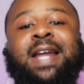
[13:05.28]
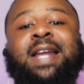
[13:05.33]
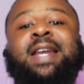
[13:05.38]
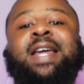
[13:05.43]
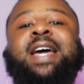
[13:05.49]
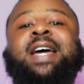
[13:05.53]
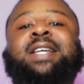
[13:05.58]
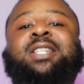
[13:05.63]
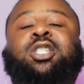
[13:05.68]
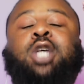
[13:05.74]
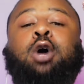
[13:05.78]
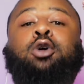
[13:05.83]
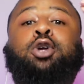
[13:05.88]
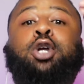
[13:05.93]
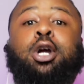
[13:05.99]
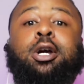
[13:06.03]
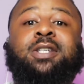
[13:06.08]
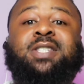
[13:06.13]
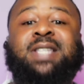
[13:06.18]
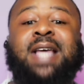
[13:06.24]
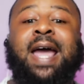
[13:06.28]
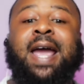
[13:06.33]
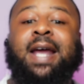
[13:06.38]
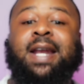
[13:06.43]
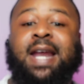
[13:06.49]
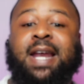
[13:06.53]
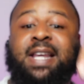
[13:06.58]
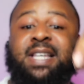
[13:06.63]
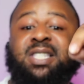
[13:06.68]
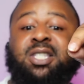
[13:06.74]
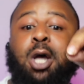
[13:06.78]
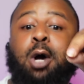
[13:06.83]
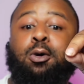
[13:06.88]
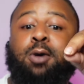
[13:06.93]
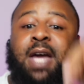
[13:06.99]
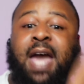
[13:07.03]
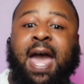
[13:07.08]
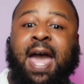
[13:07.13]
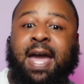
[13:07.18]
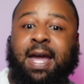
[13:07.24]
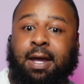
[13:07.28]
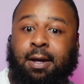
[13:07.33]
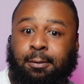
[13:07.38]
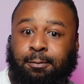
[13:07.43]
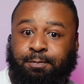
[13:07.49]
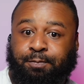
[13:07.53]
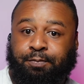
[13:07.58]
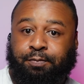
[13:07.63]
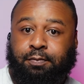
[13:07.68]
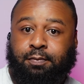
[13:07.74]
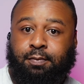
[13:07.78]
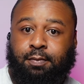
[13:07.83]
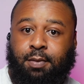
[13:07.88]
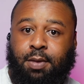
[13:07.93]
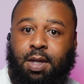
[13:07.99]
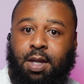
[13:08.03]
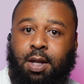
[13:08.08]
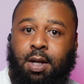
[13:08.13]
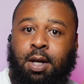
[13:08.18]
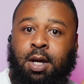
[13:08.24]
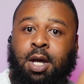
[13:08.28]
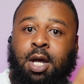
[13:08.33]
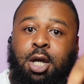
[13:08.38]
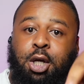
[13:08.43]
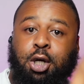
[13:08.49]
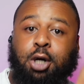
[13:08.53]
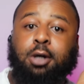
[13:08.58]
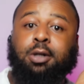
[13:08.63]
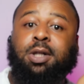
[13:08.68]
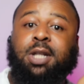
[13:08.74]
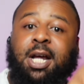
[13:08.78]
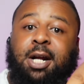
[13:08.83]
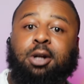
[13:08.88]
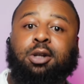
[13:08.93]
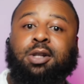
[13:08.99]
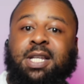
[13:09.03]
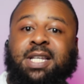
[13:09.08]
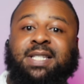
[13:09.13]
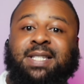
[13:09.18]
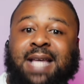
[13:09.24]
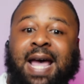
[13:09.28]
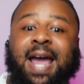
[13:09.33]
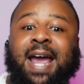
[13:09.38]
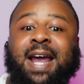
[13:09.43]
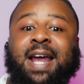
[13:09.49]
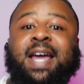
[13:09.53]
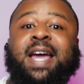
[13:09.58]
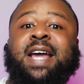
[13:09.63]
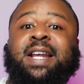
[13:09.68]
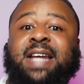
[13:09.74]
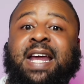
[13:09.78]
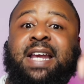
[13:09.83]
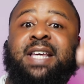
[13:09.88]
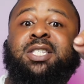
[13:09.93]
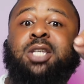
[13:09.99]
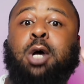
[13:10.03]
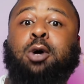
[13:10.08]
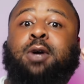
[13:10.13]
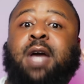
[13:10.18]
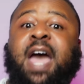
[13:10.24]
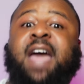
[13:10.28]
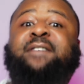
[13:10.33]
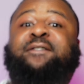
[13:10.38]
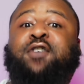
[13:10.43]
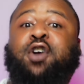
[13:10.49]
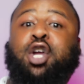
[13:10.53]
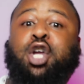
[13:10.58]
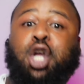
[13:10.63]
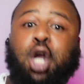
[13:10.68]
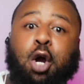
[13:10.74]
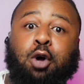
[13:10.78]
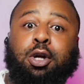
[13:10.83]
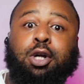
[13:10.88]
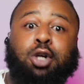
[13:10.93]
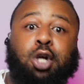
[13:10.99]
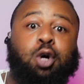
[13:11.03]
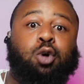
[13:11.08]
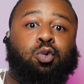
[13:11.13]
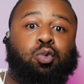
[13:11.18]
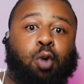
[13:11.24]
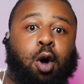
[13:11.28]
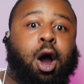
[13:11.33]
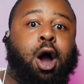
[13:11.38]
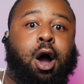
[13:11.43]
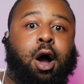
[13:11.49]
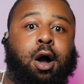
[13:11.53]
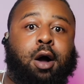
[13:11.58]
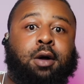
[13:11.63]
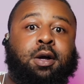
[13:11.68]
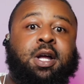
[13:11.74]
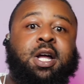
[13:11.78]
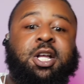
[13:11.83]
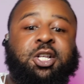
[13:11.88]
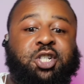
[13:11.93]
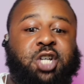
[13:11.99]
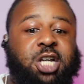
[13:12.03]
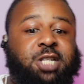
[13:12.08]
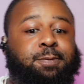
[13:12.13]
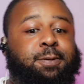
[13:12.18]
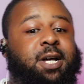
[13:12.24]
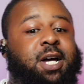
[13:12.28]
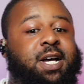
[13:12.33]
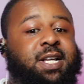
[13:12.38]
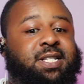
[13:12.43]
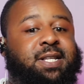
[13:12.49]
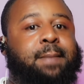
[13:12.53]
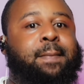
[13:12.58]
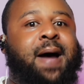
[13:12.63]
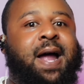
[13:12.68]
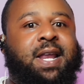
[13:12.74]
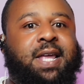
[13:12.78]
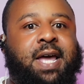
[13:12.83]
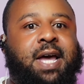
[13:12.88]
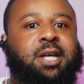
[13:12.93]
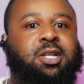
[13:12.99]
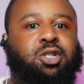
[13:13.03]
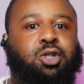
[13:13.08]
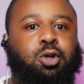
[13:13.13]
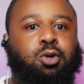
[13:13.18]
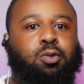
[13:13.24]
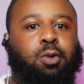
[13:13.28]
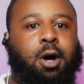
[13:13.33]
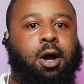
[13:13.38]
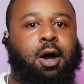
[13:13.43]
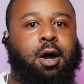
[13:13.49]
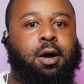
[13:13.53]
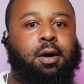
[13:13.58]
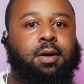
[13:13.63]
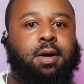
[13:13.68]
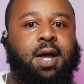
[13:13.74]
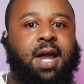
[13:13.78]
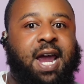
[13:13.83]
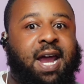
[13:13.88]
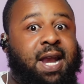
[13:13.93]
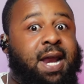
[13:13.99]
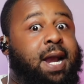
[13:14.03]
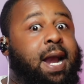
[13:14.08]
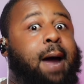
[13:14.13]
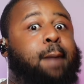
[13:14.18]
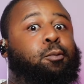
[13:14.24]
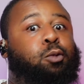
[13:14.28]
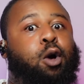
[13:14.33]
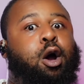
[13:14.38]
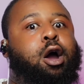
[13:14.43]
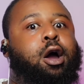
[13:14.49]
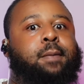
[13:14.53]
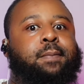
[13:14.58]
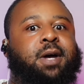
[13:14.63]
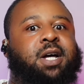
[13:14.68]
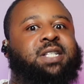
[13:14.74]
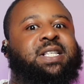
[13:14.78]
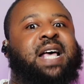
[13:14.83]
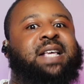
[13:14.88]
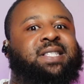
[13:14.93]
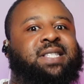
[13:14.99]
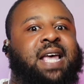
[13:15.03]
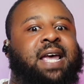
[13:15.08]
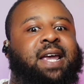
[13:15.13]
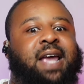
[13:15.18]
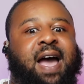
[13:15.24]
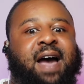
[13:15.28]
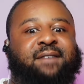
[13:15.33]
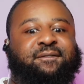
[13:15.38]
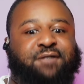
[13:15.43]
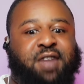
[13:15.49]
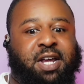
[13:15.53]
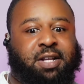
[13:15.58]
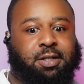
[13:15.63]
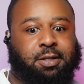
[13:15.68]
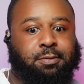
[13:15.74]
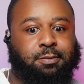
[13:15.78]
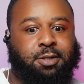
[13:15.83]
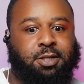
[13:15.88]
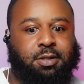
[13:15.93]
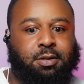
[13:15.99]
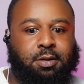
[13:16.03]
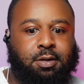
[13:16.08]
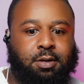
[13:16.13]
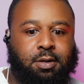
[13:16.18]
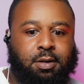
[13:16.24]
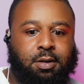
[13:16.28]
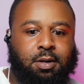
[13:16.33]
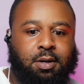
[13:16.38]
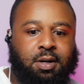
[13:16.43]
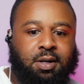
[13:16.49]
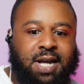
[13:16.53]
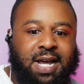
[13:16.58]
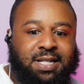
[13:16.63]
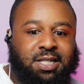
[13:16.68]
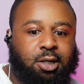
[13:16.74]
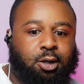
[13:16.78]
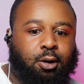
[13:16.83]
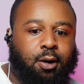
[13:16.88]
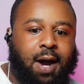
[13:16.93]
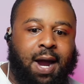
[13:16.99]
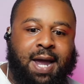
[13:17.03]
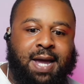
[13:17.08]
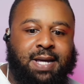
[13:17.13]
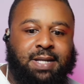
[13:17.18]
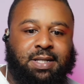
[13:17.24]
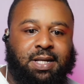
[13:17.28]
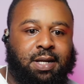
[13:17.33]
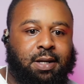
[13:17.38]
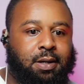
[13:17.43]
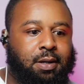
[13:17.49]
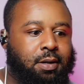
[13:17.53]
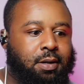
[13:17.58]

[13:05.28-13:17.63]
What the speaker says: Saying, so you're saying that it's okay. You're literally saying that it's okay for you to do wrong just because somebody else do wrong. And then I'm wrong because I say y'all victims. That's crazy.